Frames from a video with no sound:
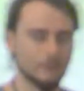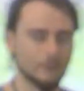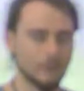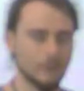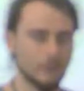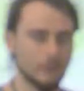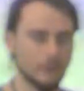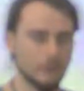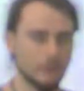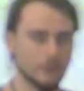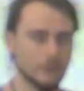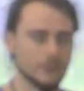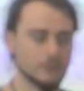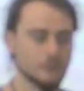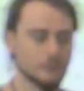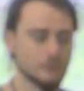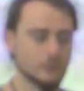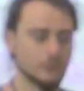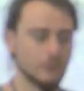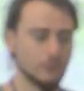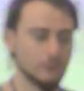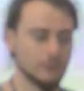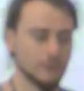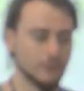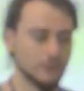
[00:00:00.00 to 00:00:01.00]
We only
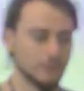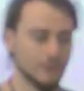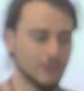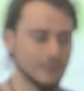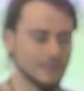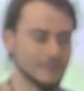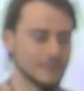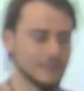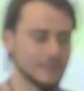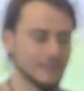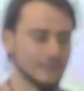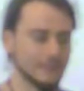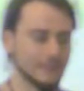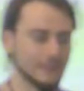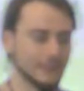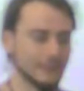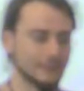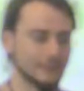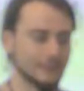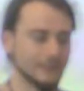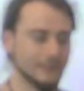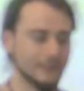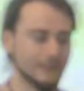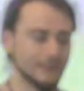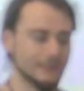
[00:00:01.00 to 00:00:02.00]
show the ones that
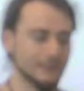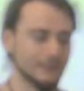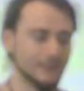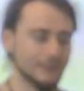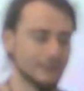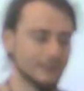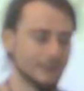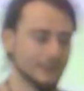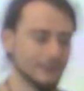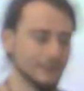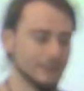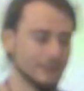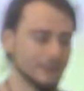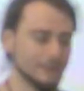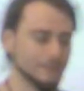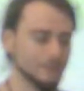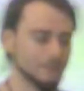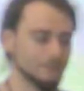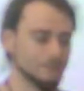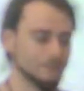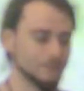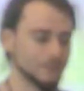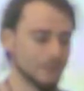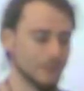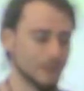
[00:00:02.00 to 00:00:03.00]
are
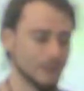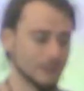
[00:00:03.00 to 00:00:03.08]
um,